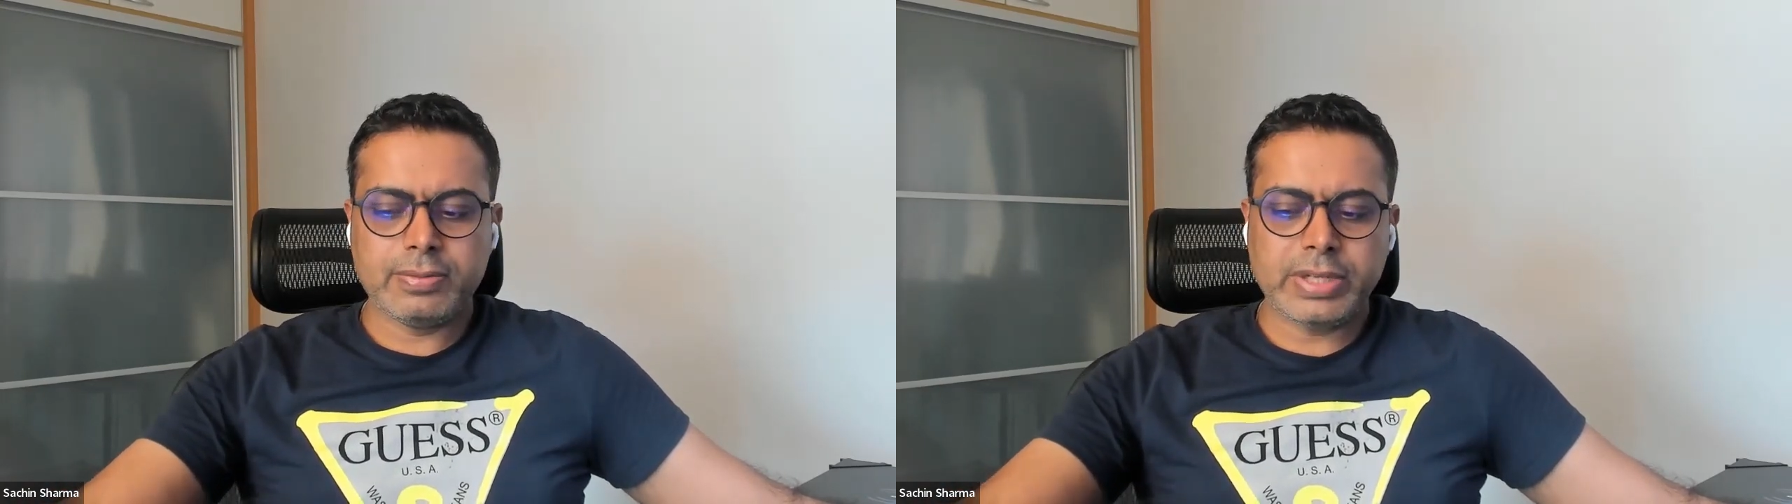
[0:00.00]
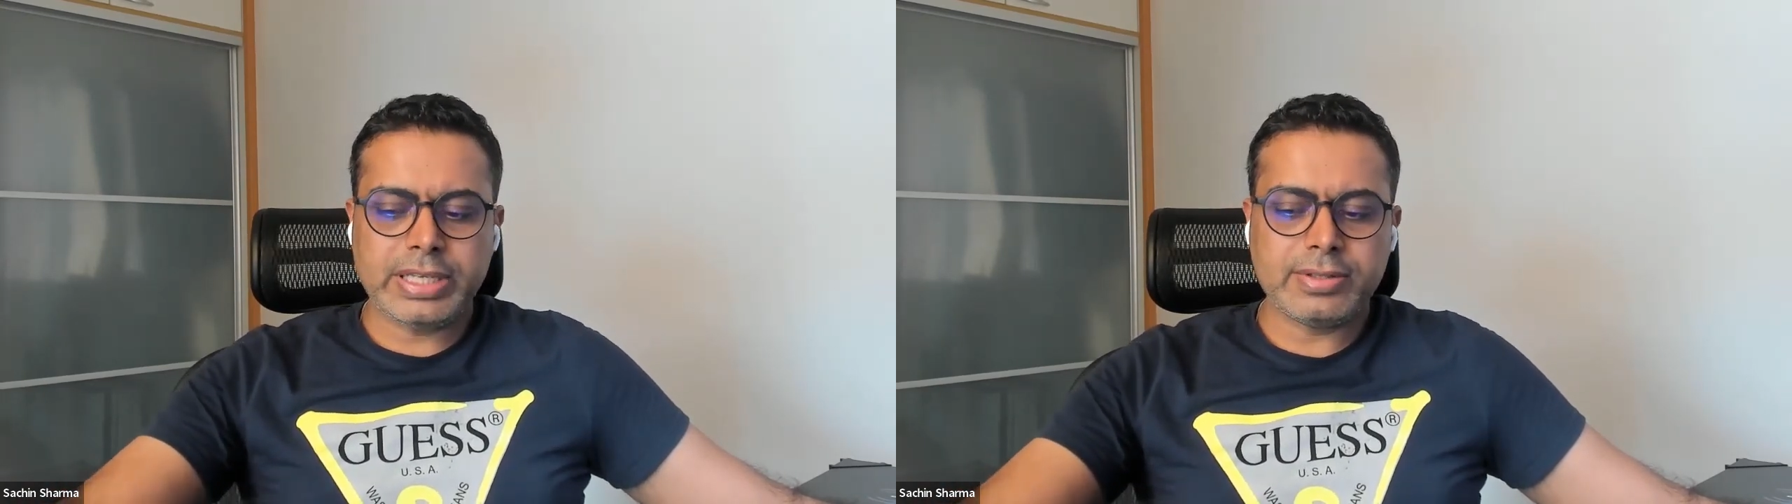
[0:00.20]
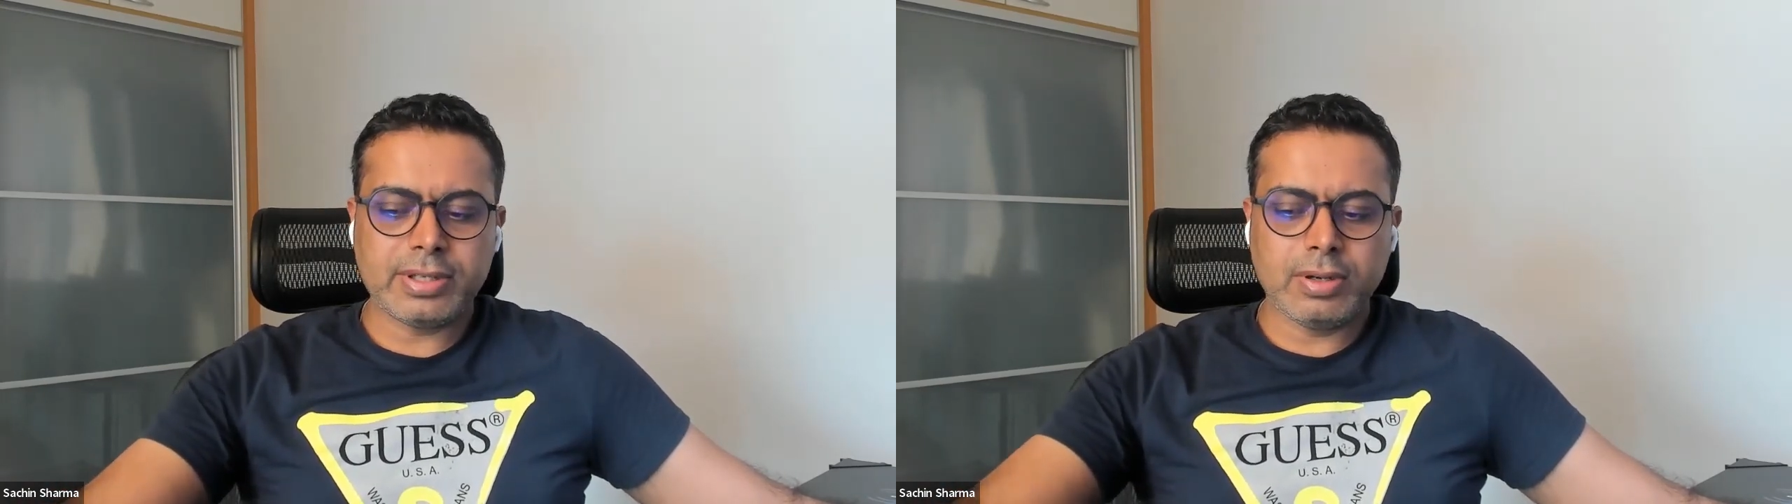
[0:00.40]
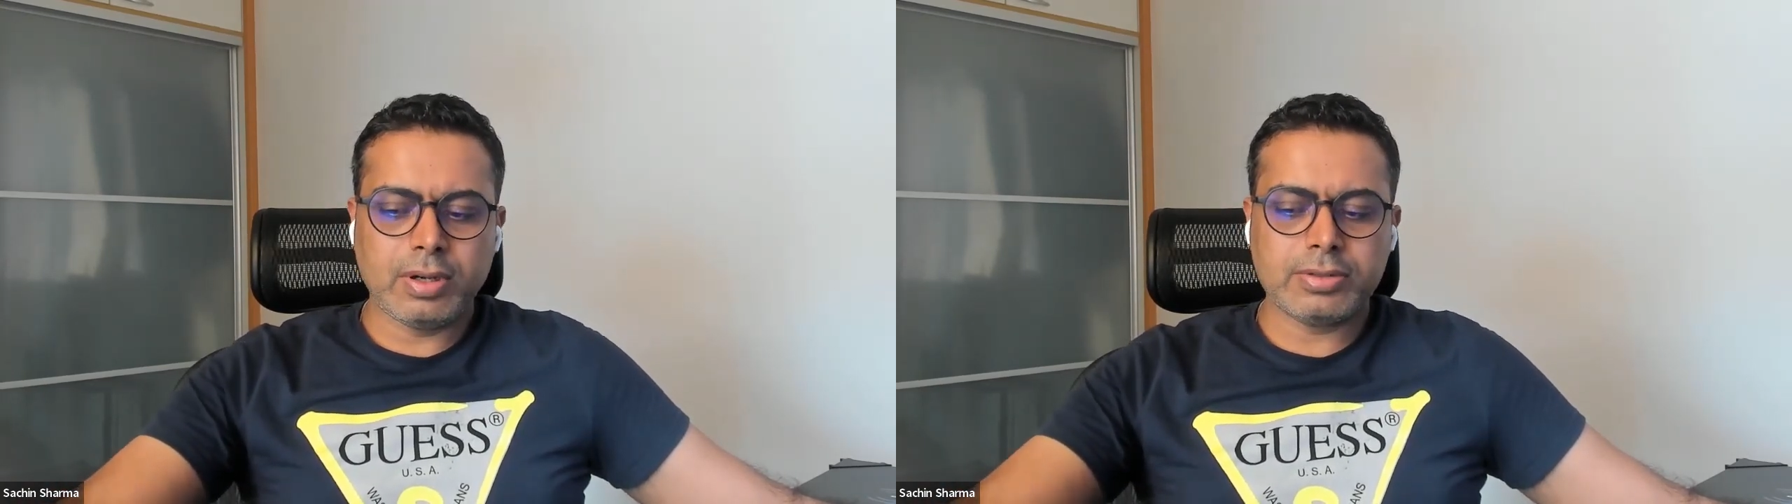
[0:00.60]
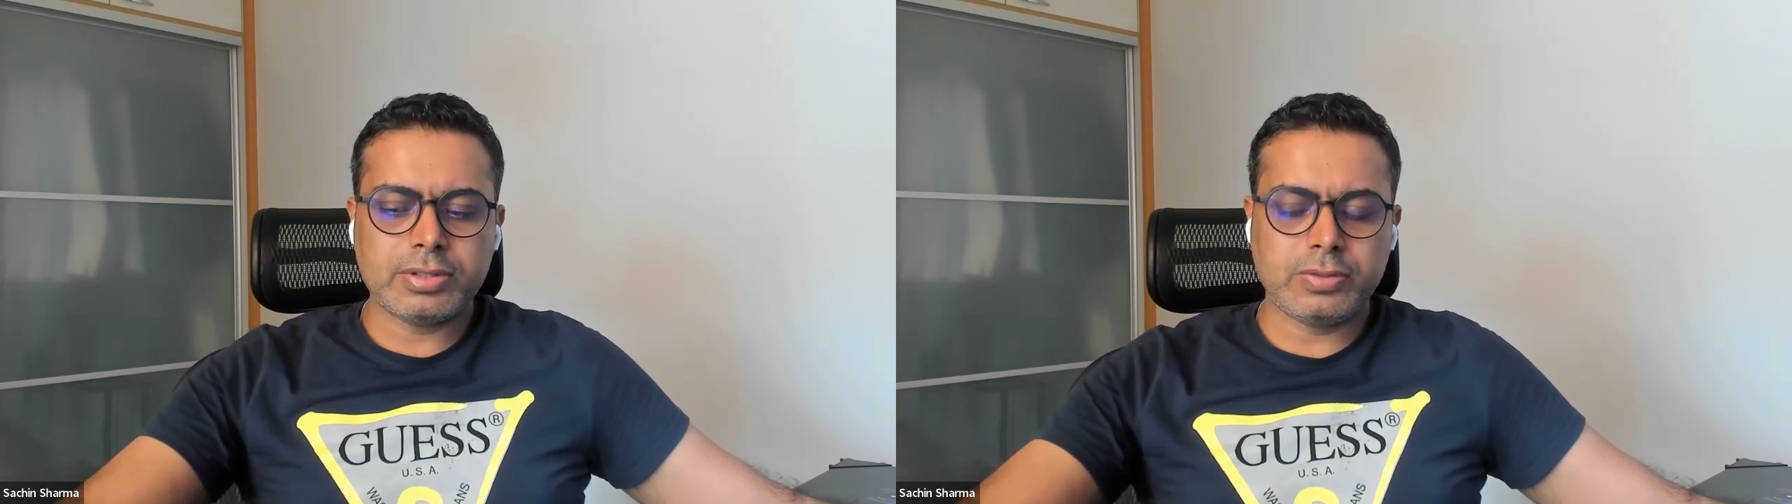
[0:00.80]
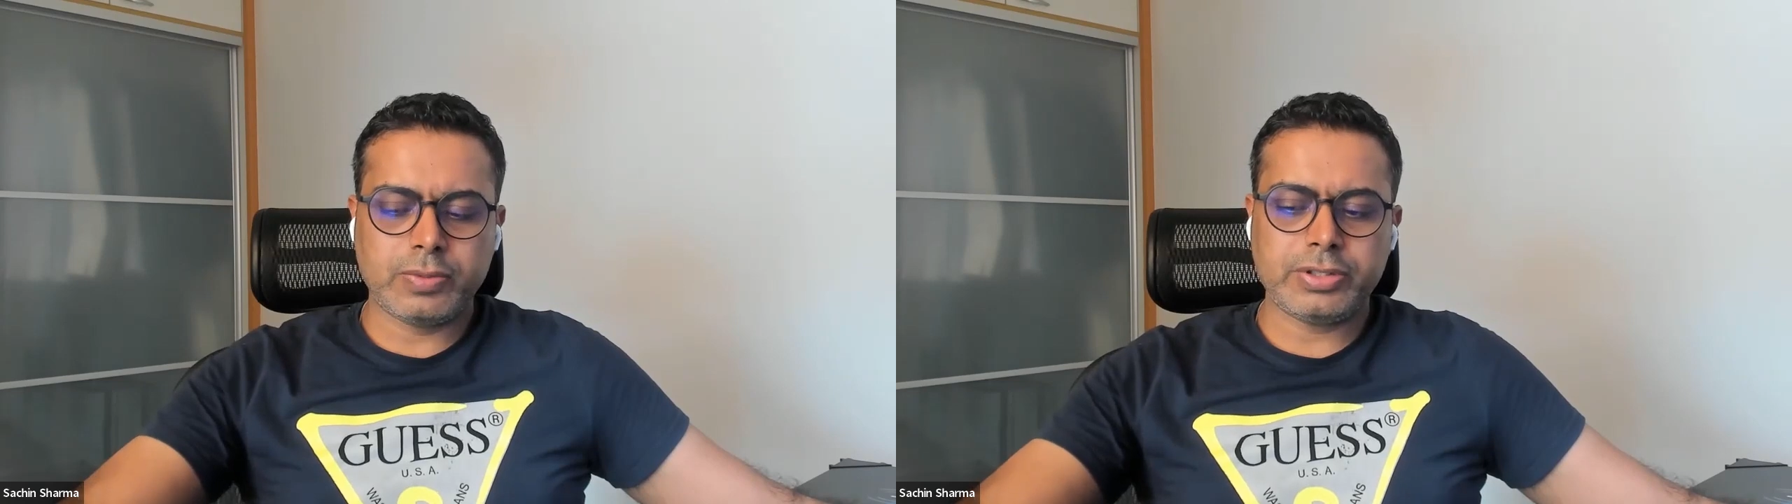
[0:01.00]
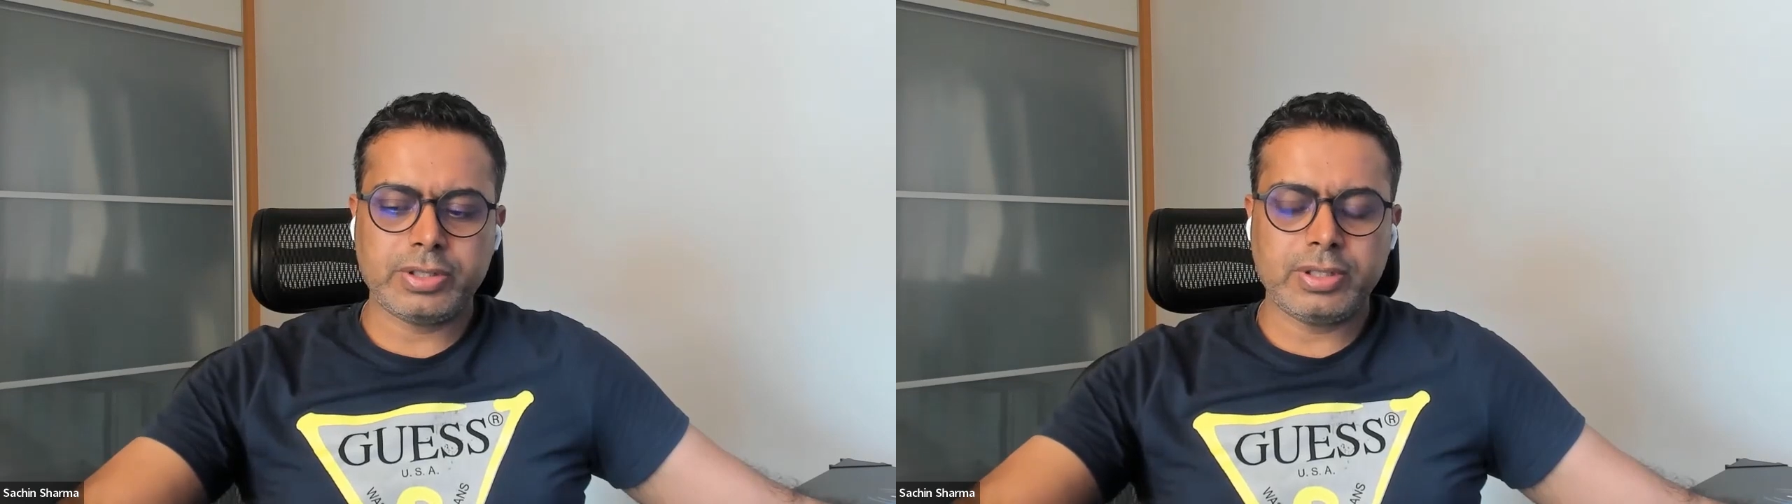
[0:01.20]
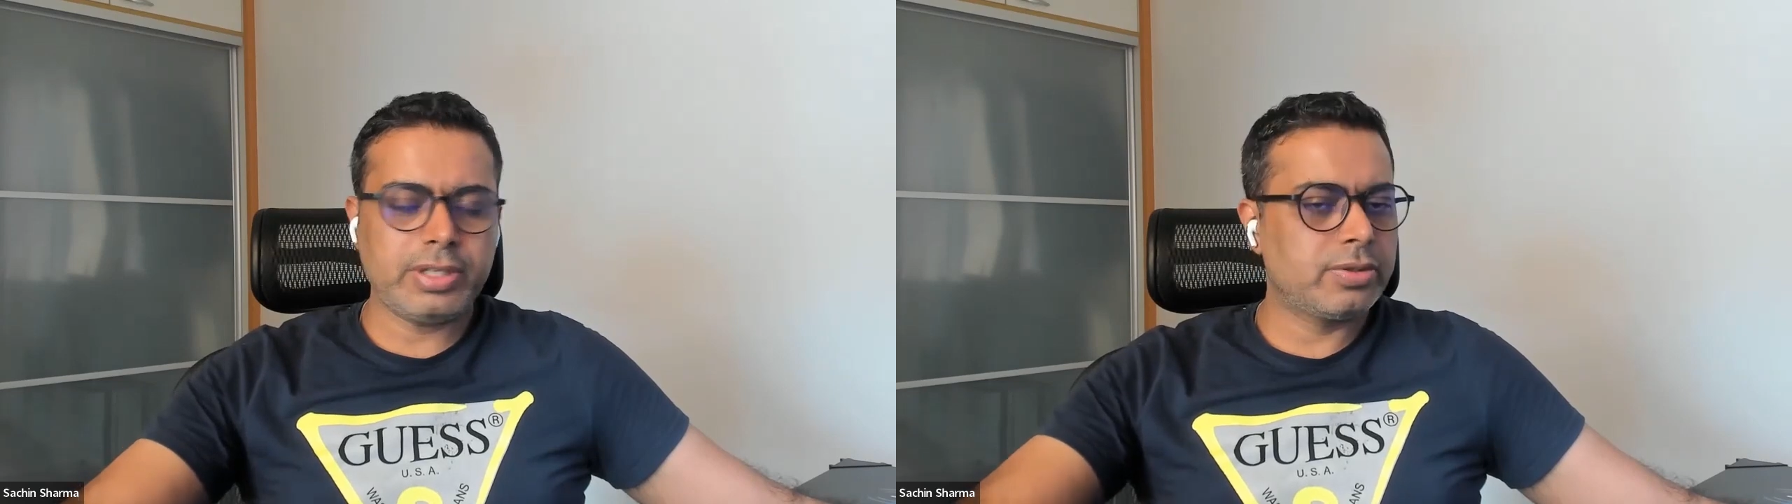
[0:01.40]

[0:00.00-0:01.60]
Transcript: region lock situation